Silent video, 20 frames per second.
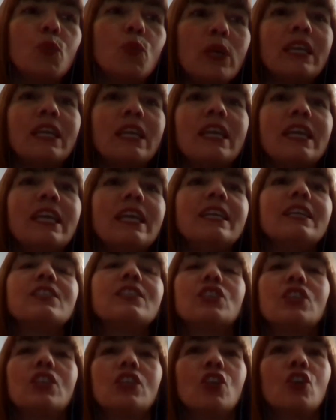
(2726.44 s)
Do we
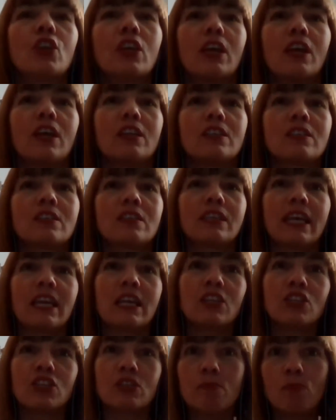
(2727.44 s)
need to look at
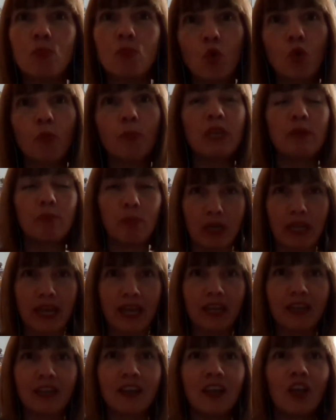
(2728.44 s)
getting just more people
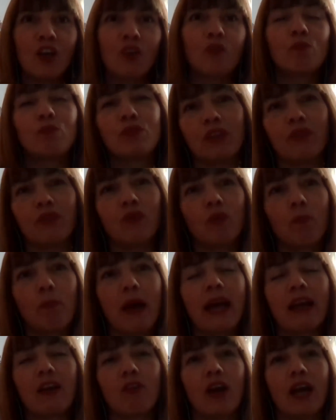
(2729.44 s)
in from different
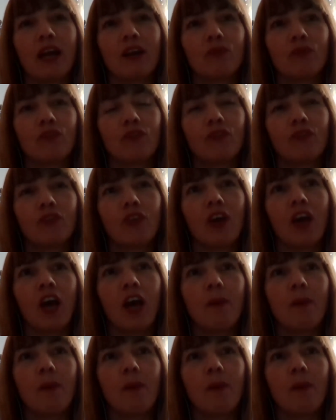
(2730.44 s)
backgrounds,